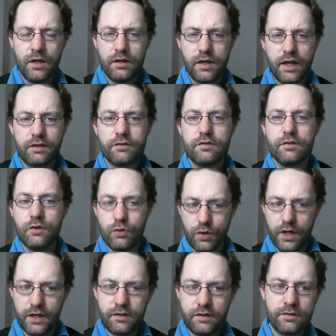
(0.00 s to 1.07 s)

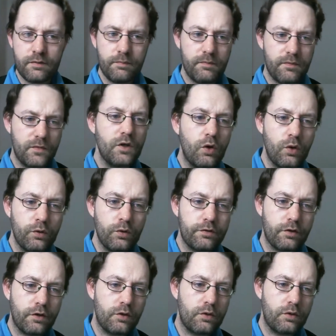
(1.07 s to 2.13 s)
NextGrid,
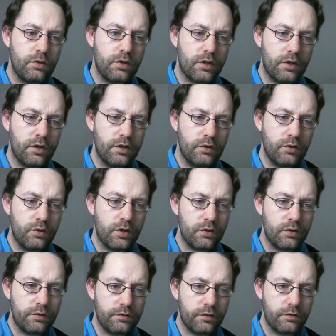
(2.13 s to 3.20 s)
also you can
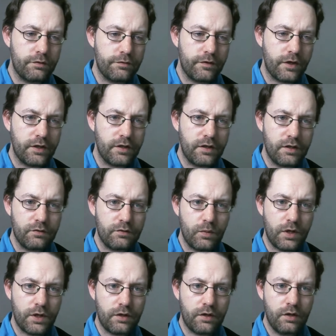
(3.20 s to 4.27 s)
also find this
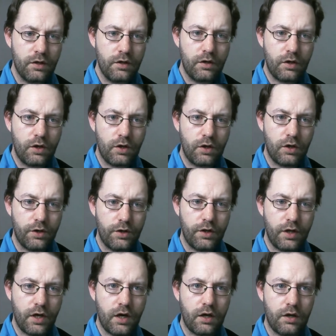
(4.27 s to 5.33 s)
one
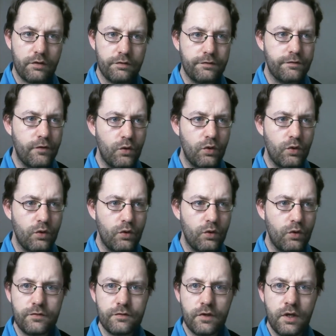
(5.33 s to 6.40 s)
on our
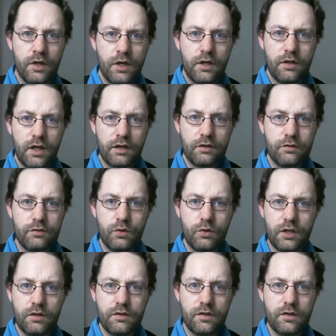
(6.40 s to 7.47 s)
forums.
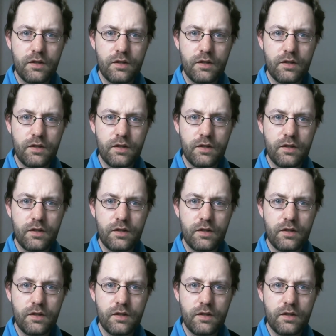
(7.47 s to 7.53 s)
NextGrid